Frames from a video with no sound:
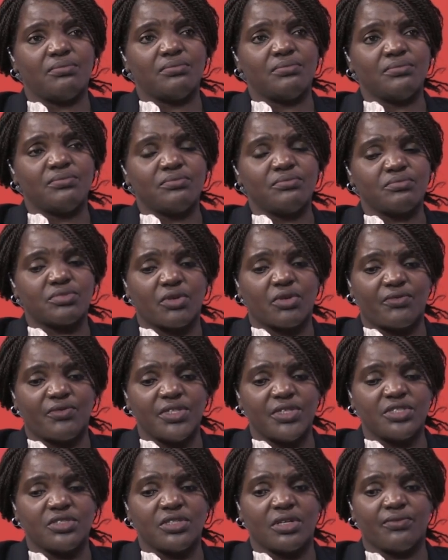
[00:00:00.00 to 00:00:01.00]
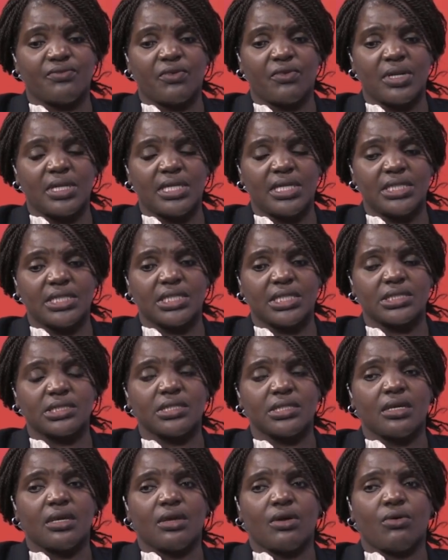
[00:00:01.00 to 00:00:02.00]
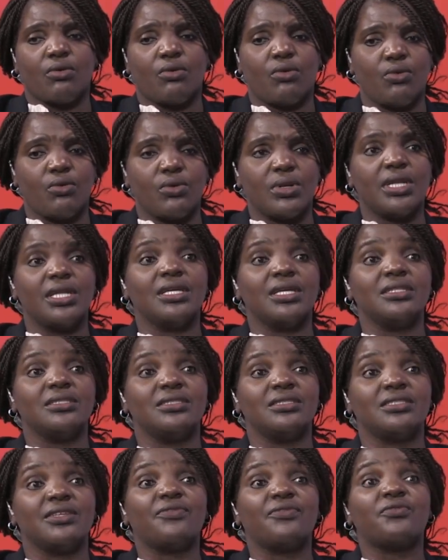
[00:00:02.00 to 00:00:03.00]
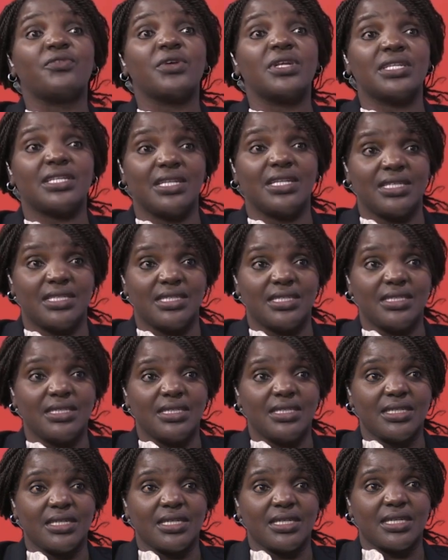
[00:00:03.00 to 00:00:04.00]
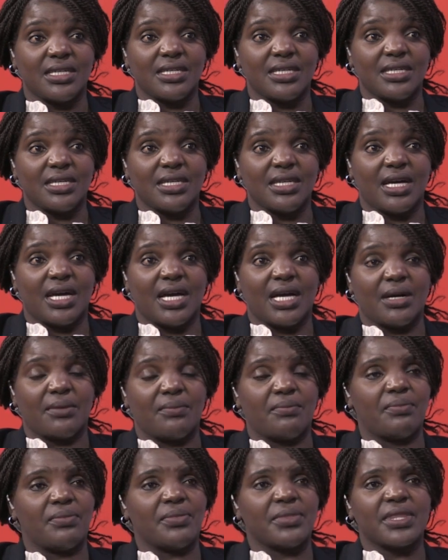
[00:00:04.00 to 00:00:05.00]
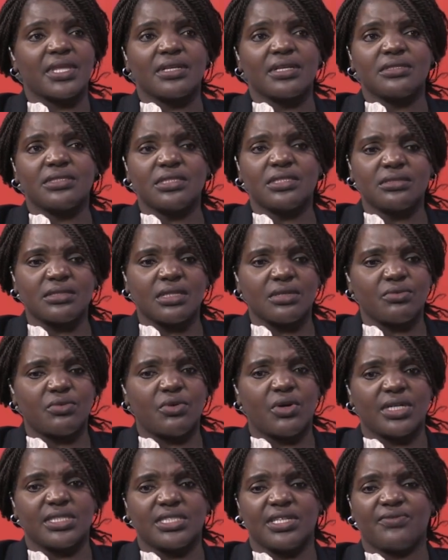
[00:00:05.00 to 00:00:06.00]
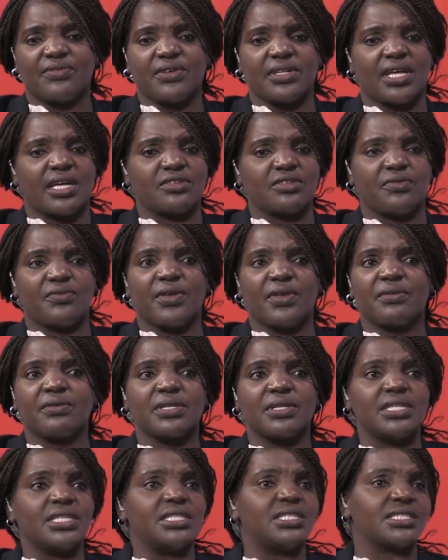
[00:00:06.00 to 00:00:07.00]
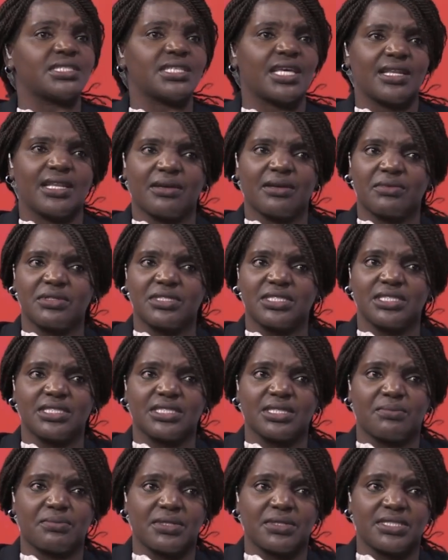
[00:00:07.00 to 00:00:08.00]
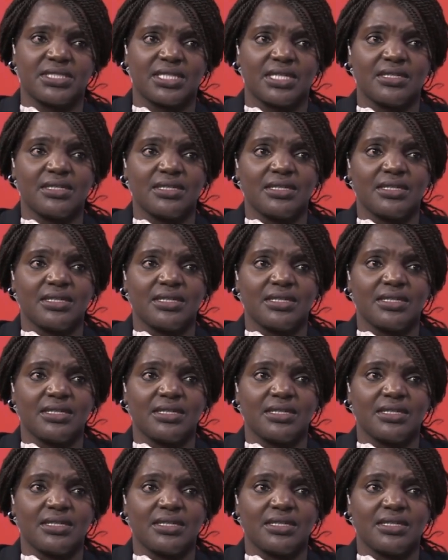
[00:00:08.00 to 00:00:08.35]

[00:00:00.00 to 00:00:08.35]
provision for learners who learn differently? Mm. Children who are deaf and hard of hearing need a sign language interpreter. Mm-hmm.